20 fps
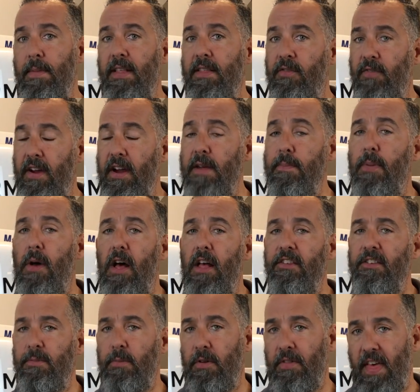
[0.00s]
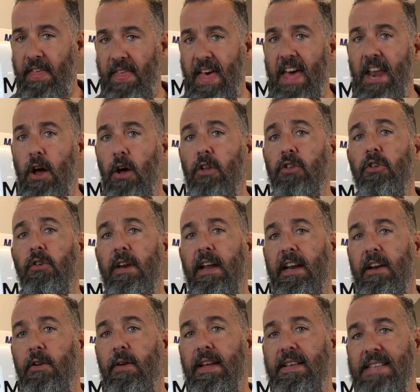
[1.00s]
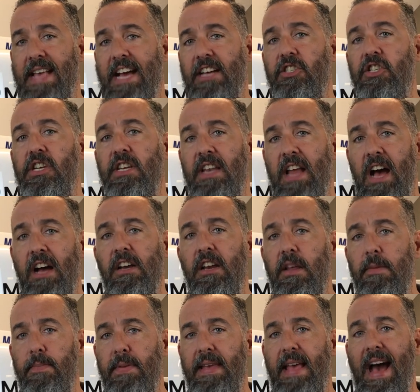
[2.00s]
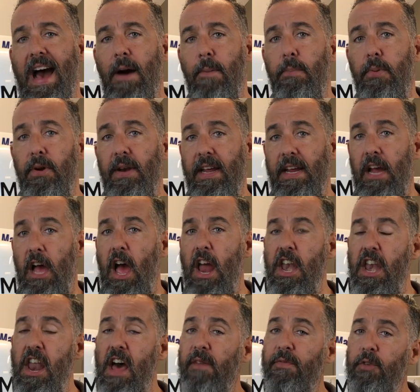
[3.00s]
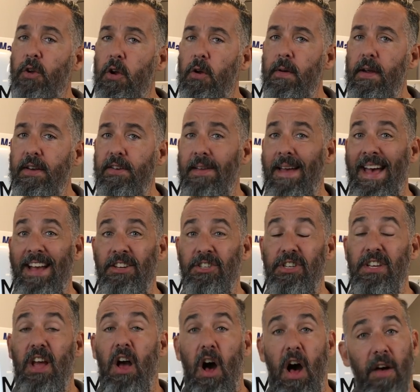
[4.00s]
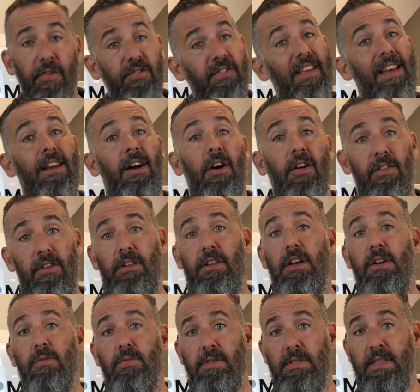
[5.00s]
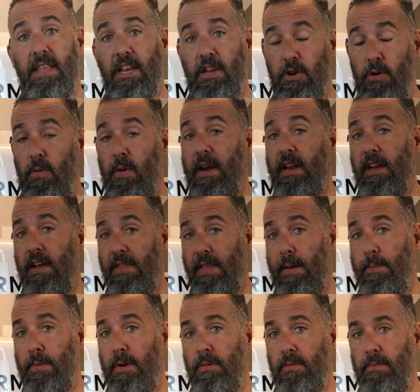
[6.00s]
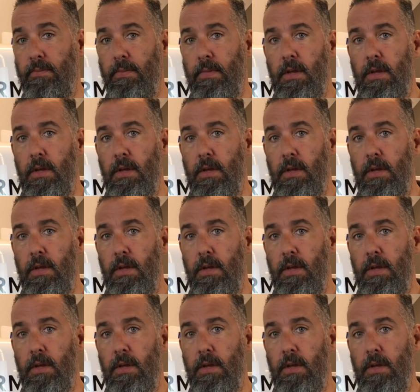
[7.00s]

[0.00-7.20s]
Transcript: it's very possible that that alternator is actually not going to be outputting enough current to actually offset all the loads that you're running on that boat.